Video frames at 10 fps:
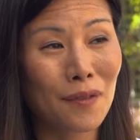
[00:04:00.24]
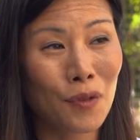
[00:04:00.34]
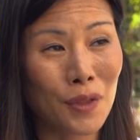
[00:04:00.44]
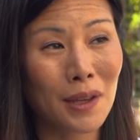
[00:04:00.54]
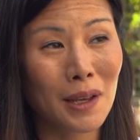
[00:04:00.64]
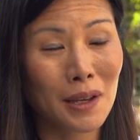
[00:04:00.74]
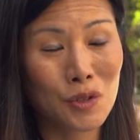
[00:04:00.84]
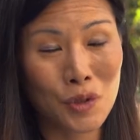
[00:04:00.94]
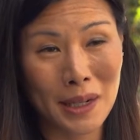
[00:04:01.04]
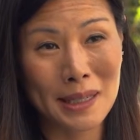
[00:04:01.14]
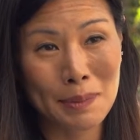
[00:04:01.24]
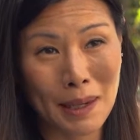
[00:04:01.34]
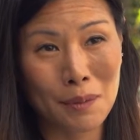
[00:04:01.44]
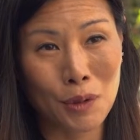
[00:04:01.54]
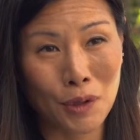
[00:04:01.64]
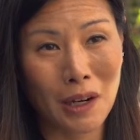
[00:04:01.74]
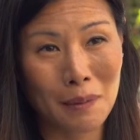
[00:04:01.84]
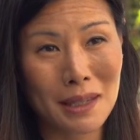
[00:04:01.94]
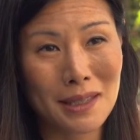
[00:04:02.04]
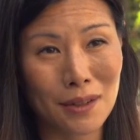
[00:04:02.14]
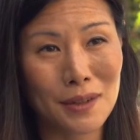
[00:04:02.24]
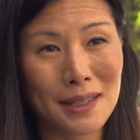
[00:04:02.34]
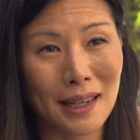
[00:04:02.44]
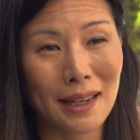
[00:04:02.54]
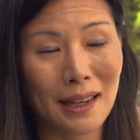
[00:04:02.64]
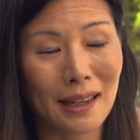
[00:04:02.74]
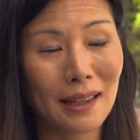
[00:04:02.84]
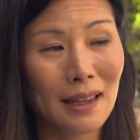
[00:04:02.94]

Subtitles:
for the transplant program at Cedars-Sinai.